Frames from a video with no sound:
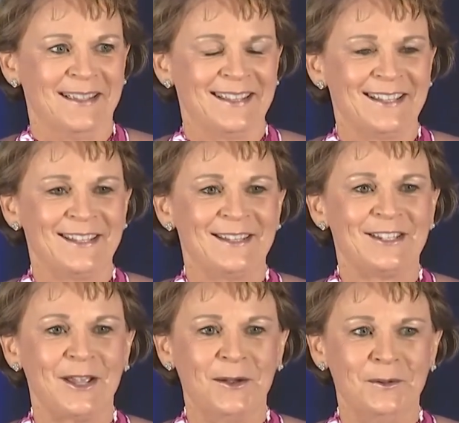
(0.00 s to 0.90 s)

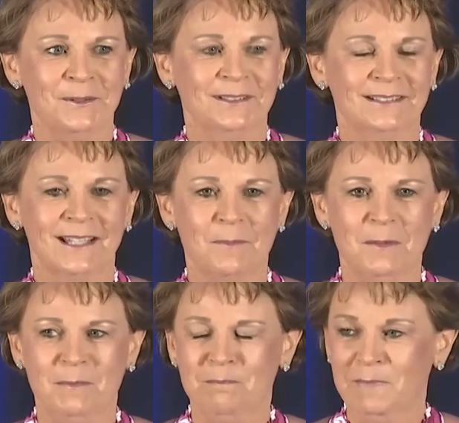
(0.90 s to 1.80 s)
So let me
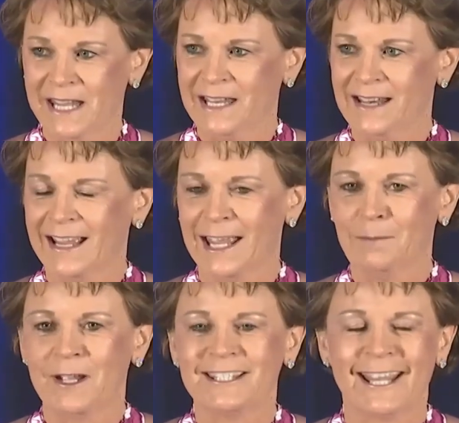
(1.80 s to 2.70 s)
begin again
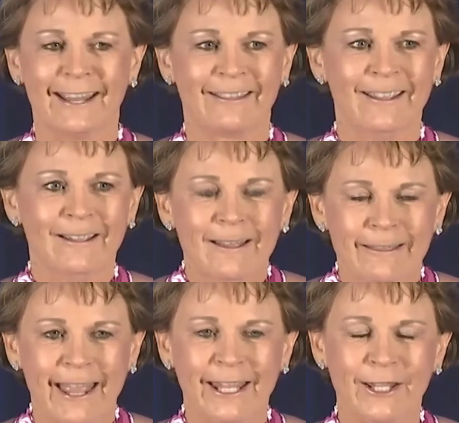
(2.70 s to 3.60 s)
by saying
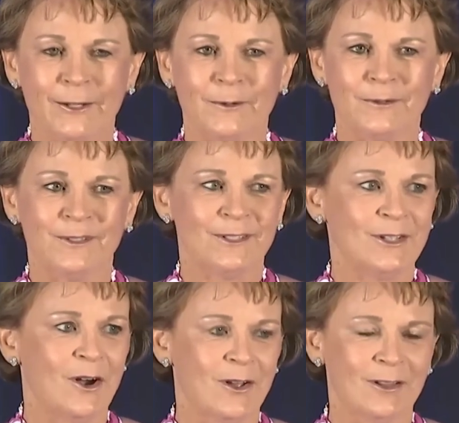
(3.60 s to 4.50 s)
thank you
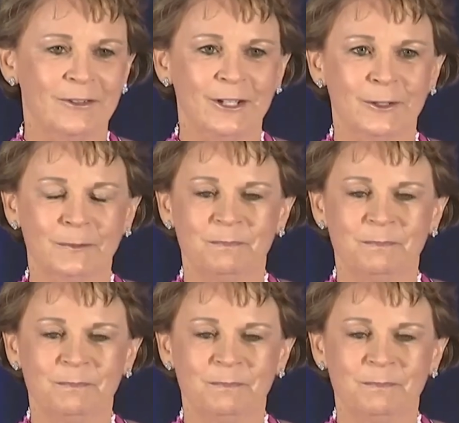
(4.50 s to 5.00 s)
to all of you.